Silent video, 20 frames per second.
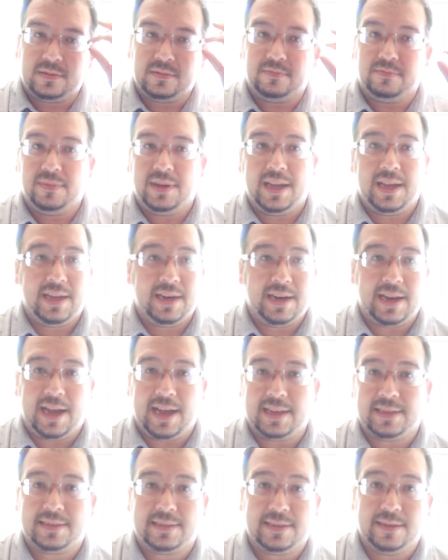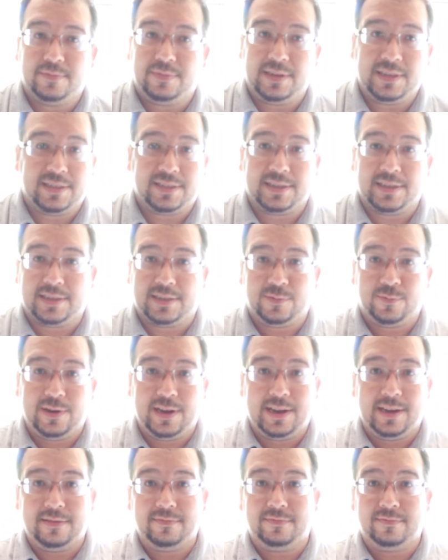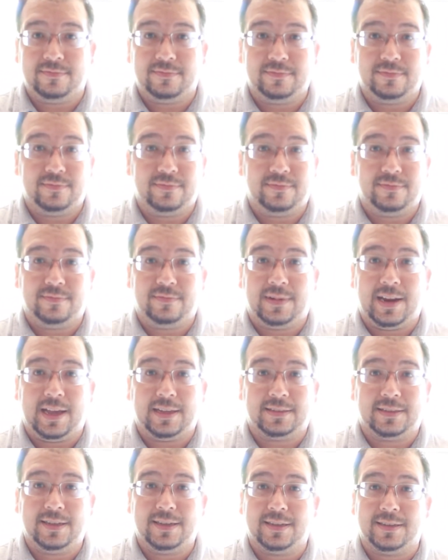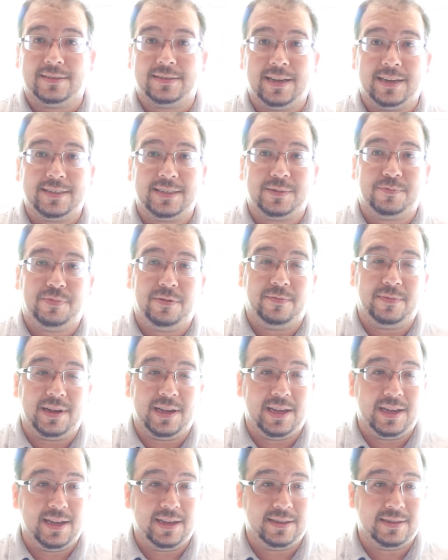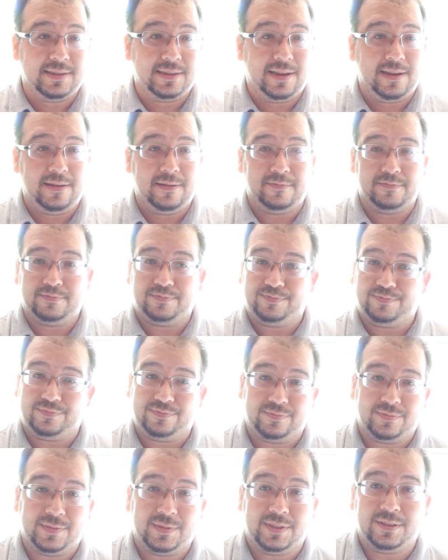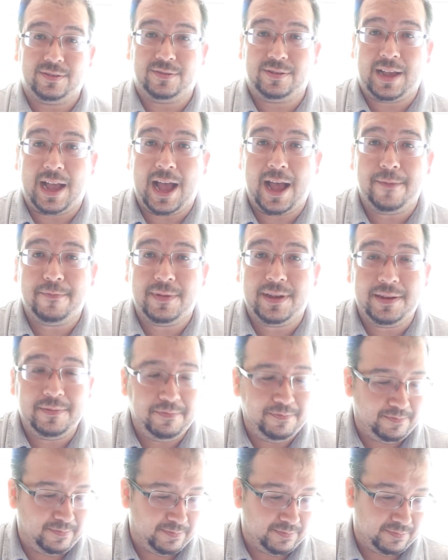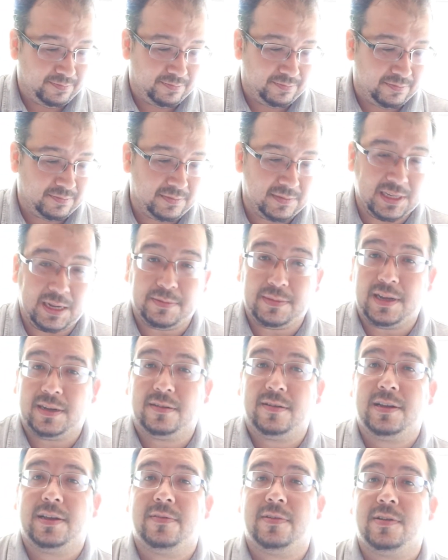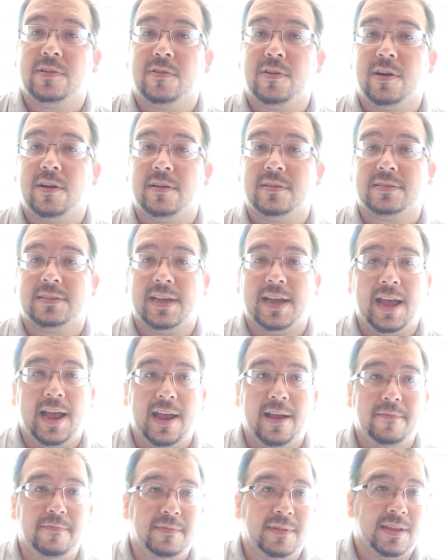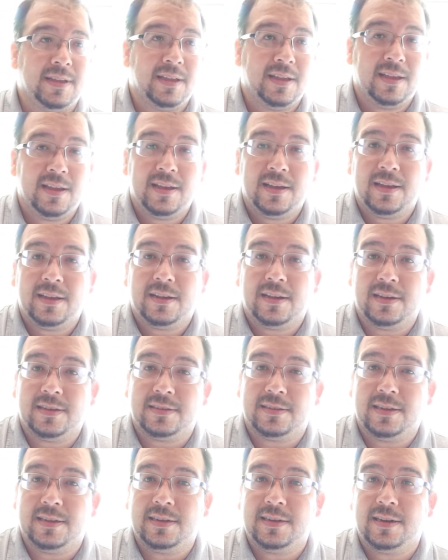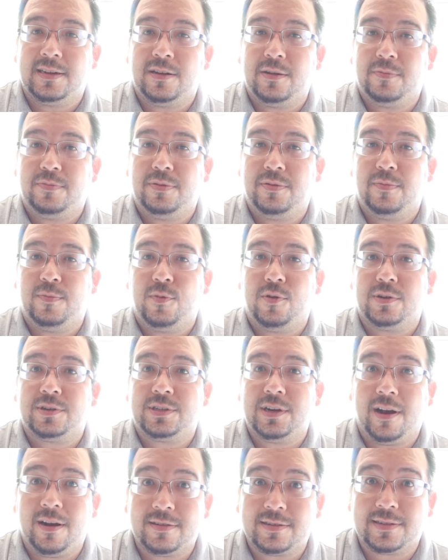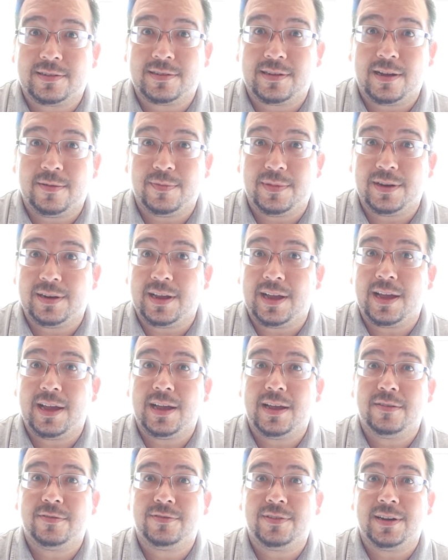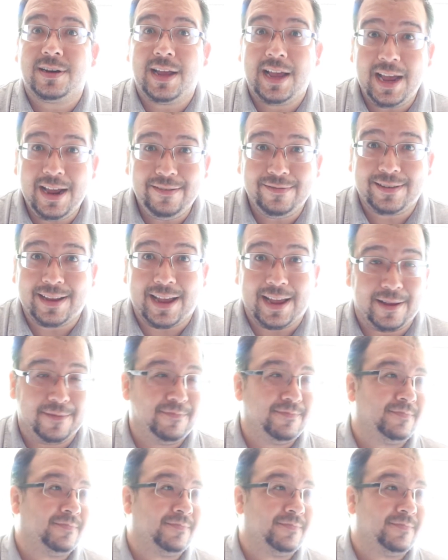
Man, I simply just went like this. I just put my hands up. You got me. I'm not gonna give you no hard time, because then they're gonna put more charges on me, and I ain't trying to have that.